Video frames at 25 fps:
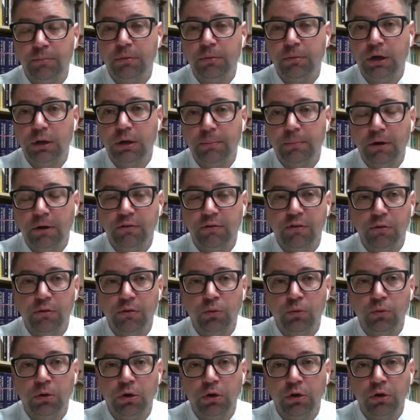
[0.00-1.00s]
parts of the
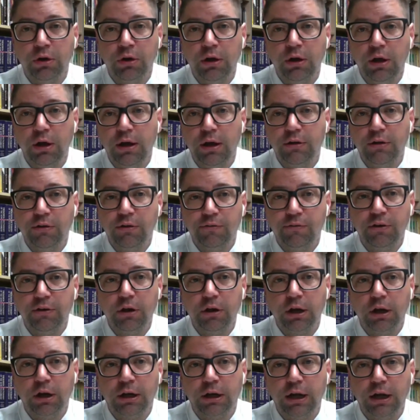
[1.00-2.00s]
world to feel
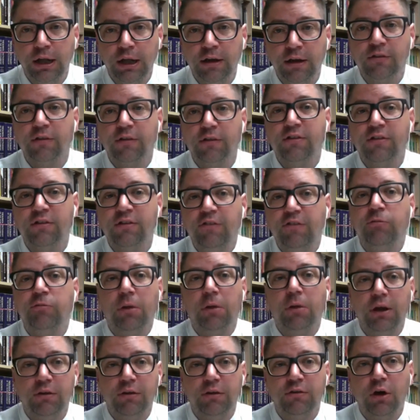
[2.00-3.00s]
like it is a safe
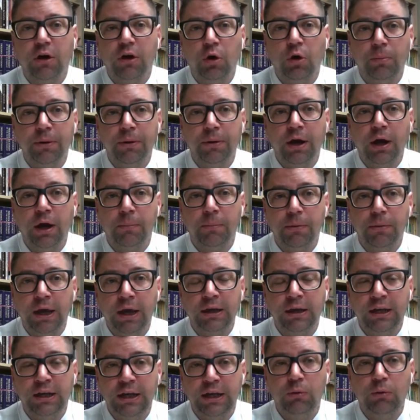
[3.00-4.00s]
place to open up,
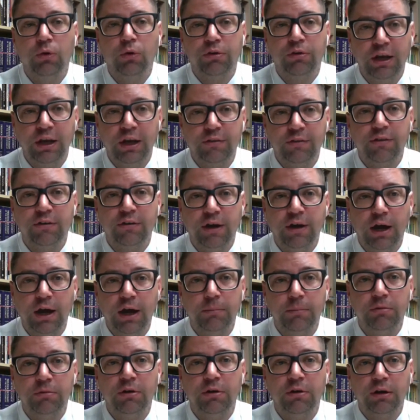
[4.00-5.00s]
and he will take the
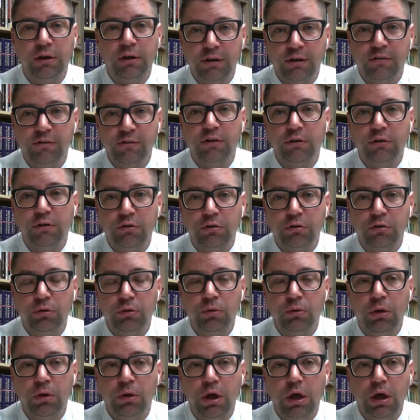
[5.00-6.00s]
time to listen
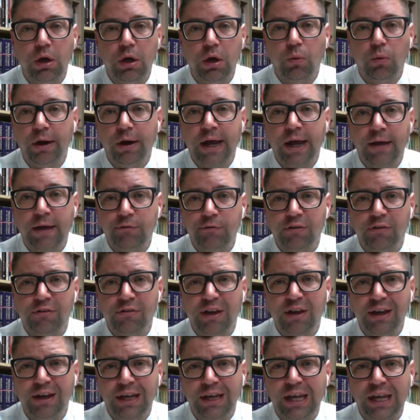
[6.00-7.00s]
to what I have to
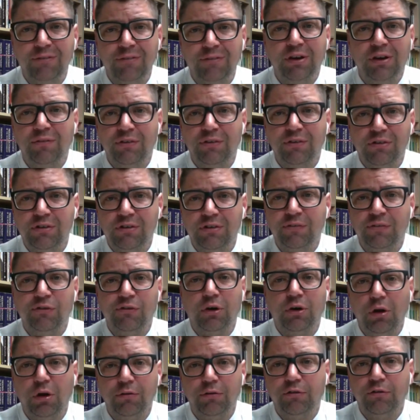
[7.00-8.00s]
say, even if it's
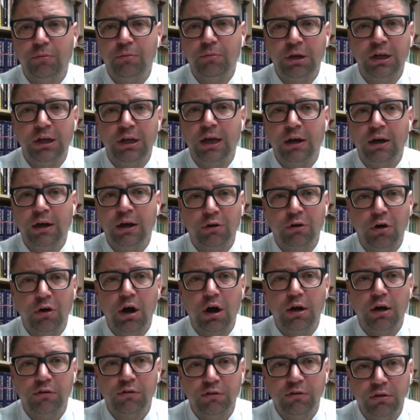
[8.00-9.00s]
difficult for me to get
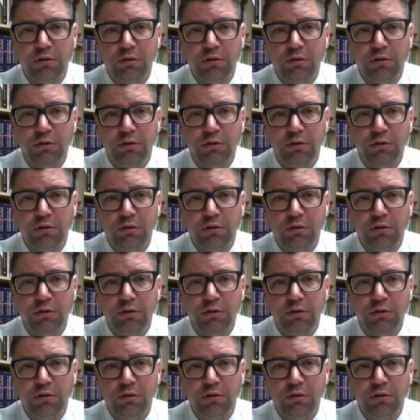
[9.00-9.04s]
across.